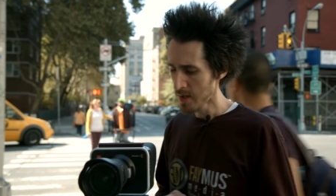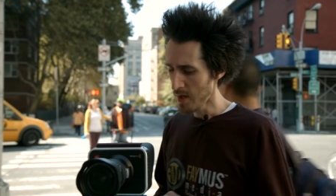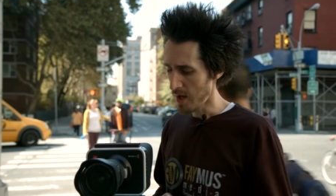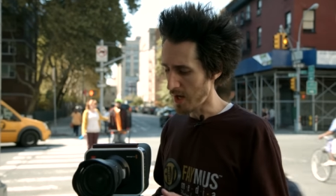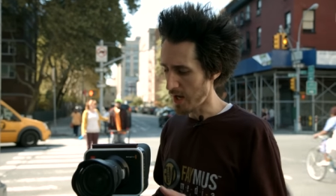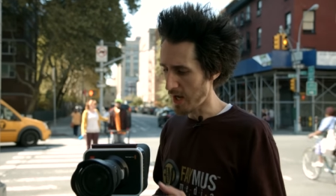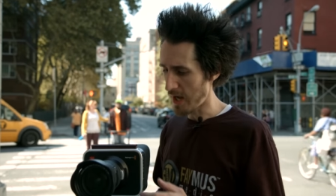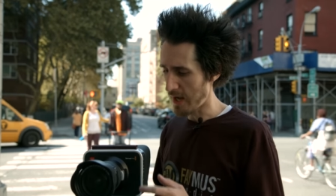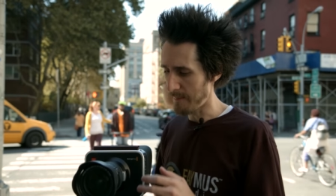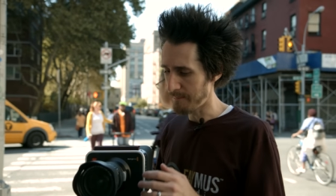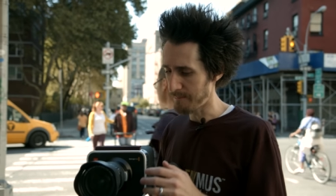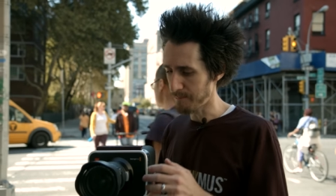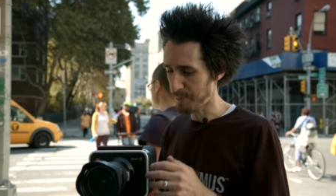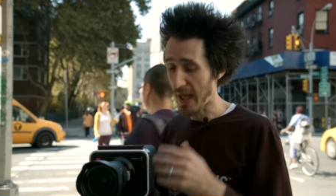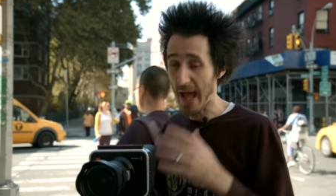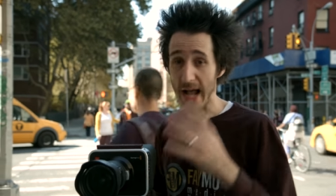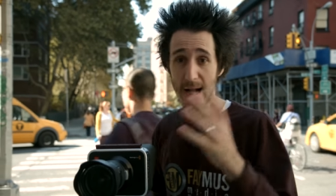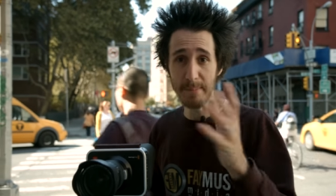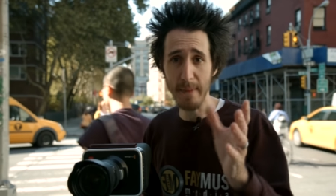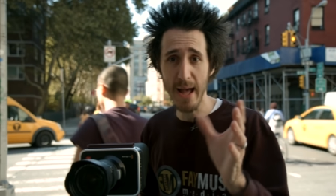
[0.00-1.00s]

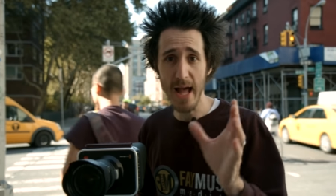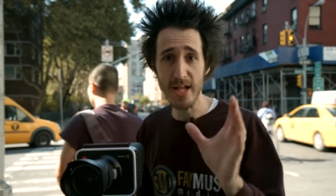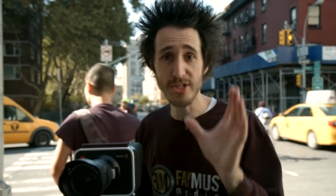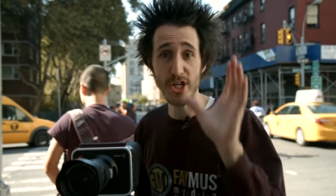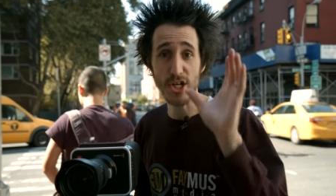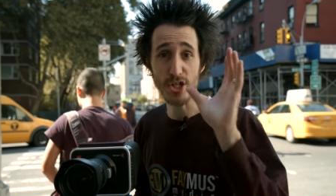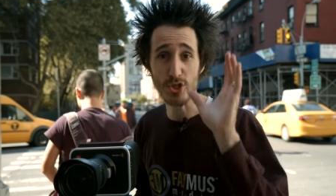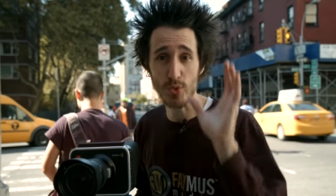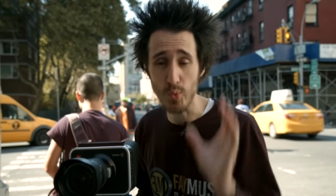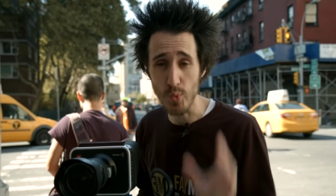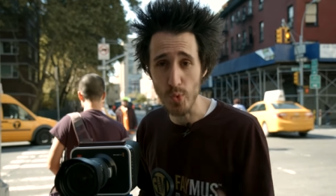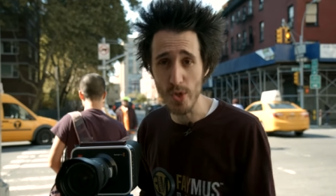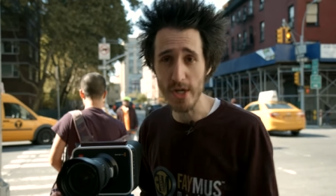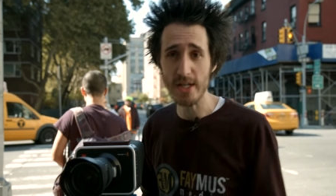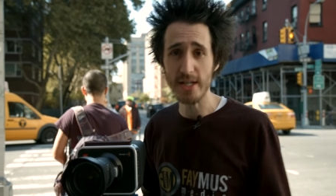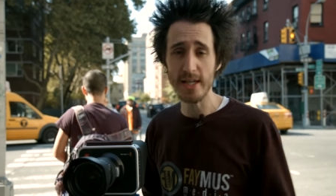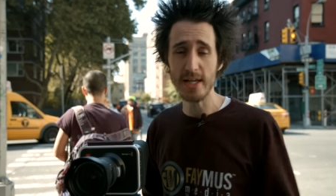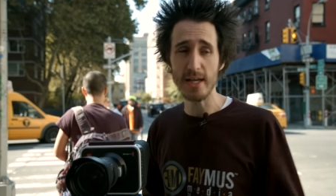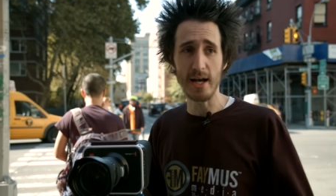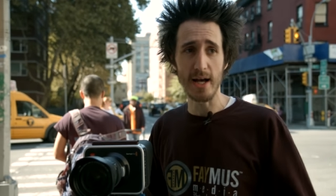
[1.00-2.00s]
Blackmagic has
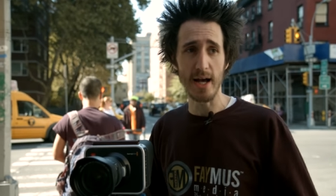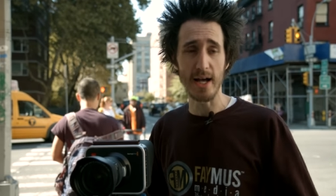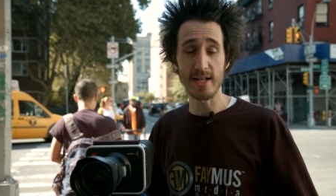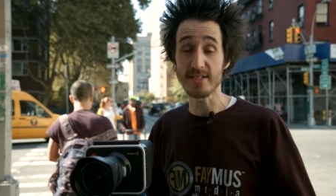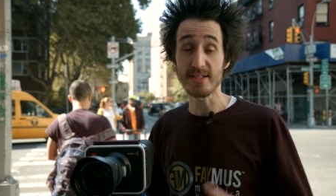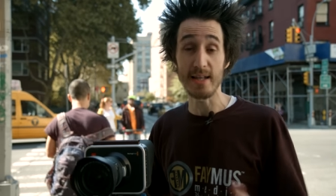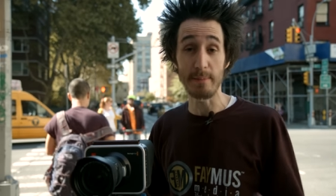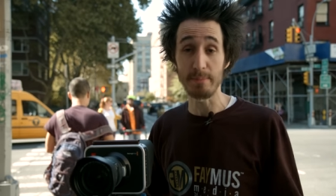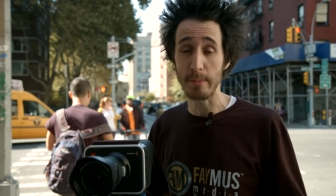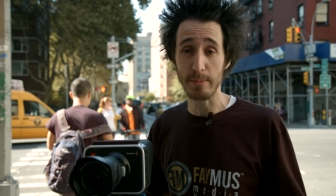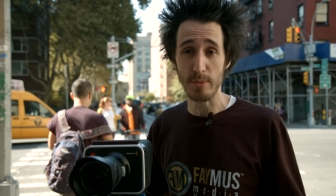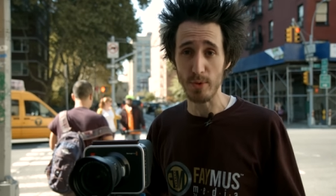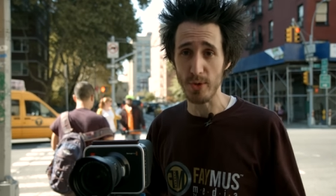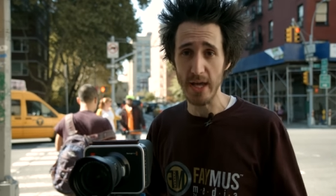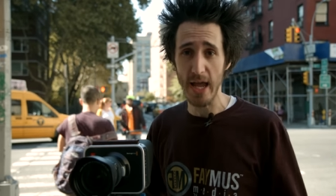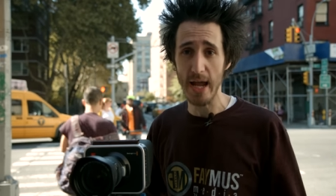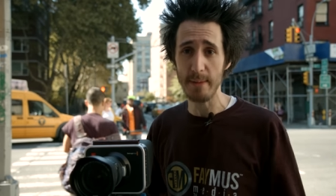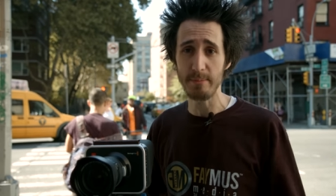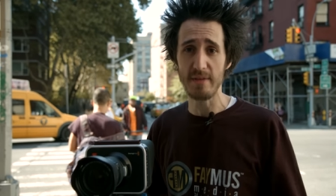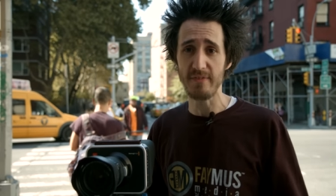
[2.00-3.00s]
really stepped up their
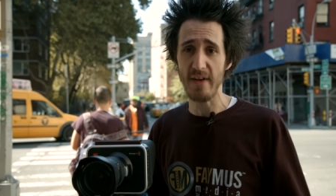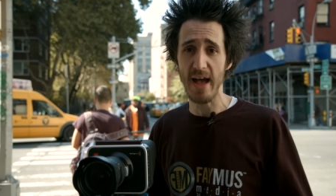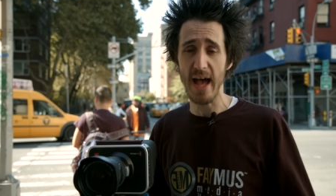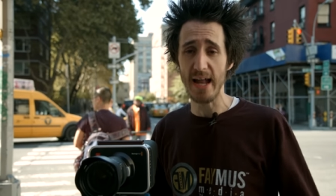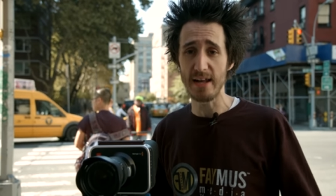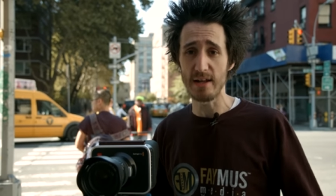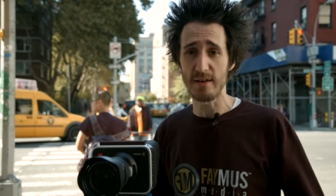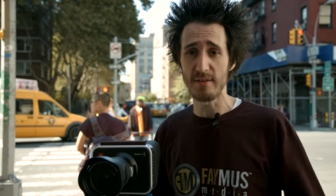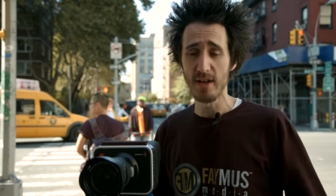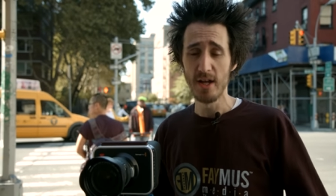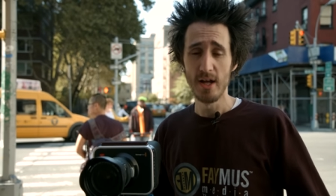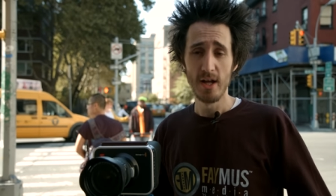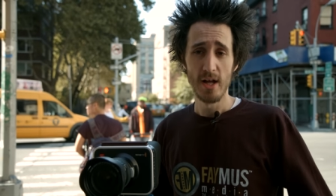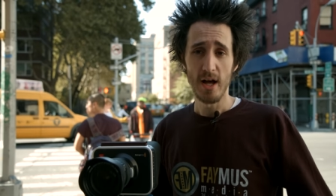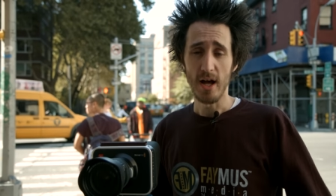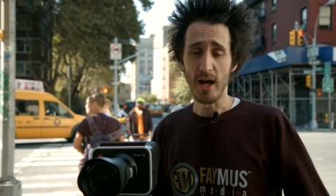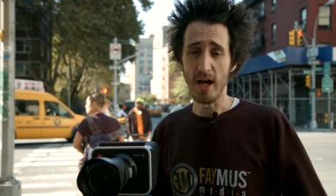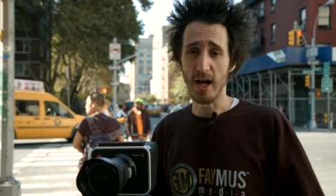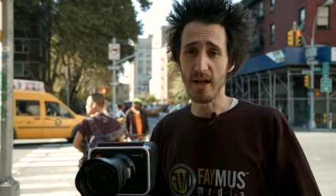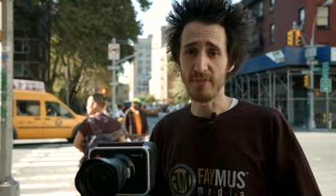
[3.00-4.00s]
game. They've added
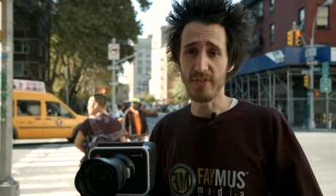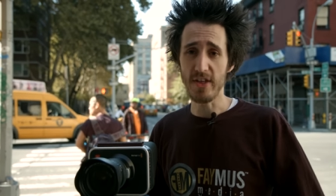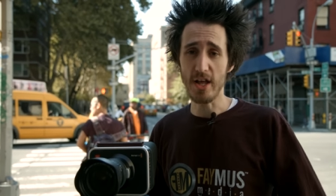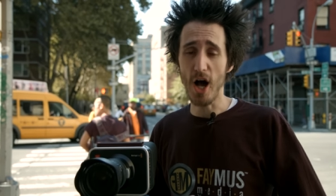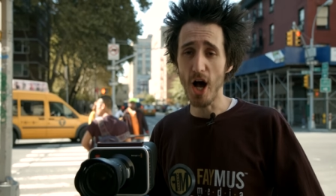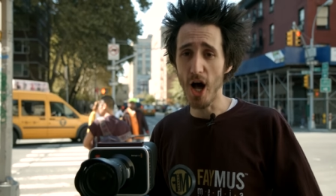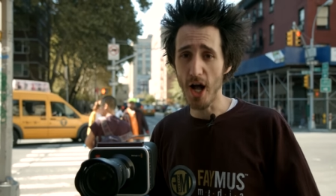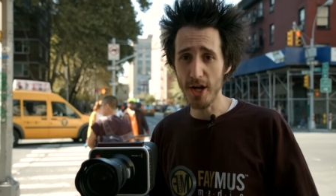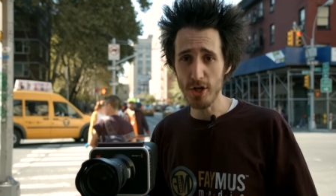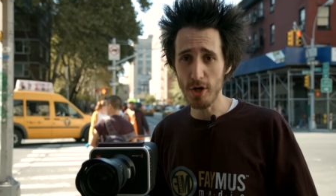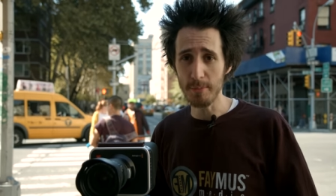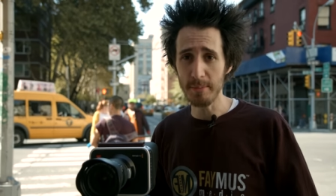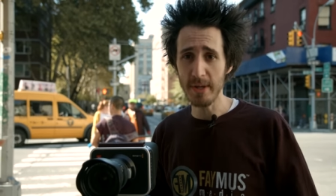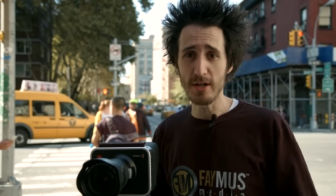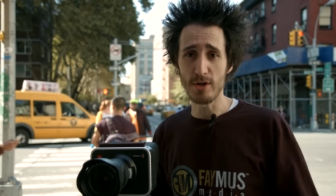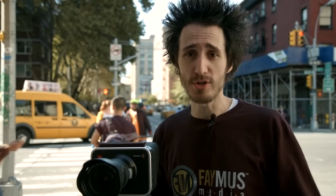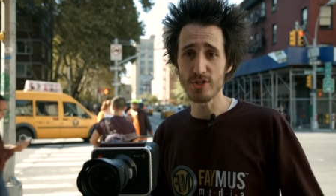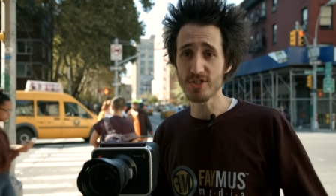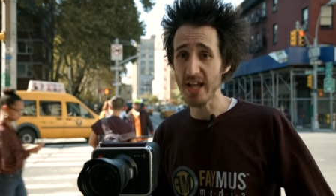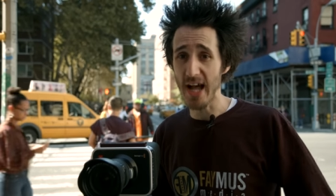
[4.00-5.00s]
the audio
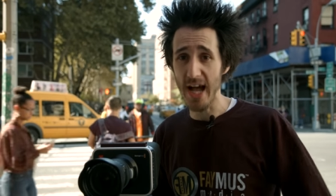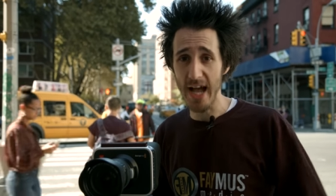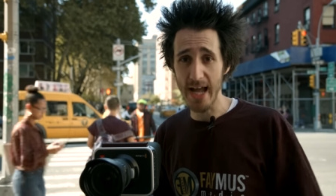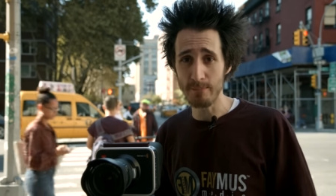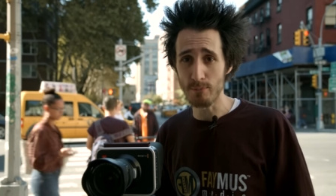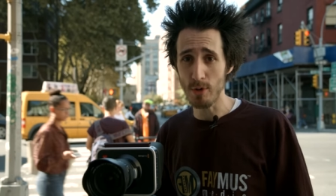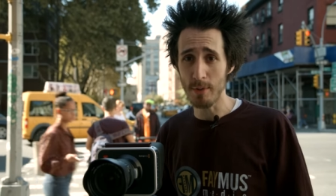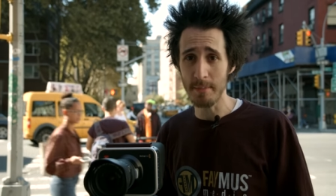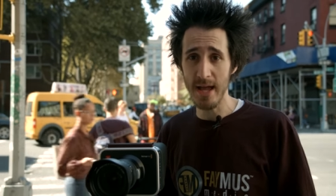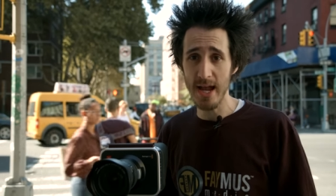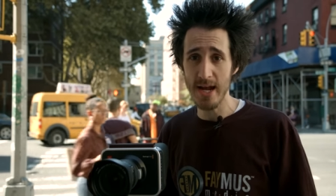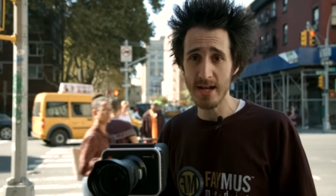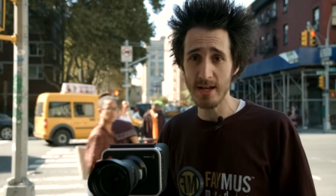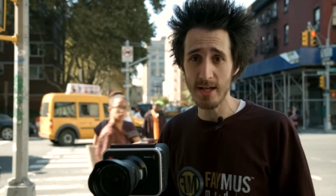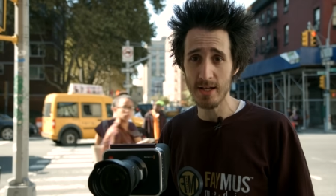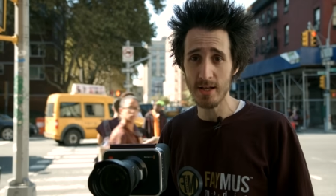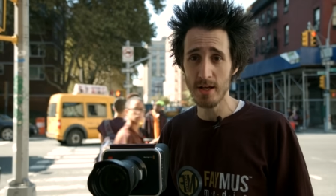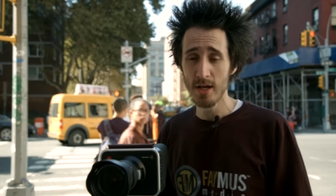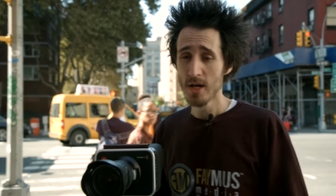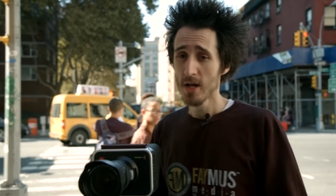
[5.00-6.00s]
meters, time
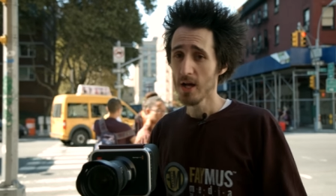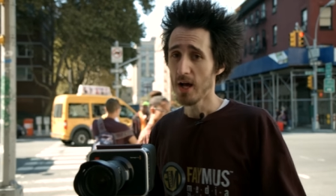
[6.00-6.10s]
remaining.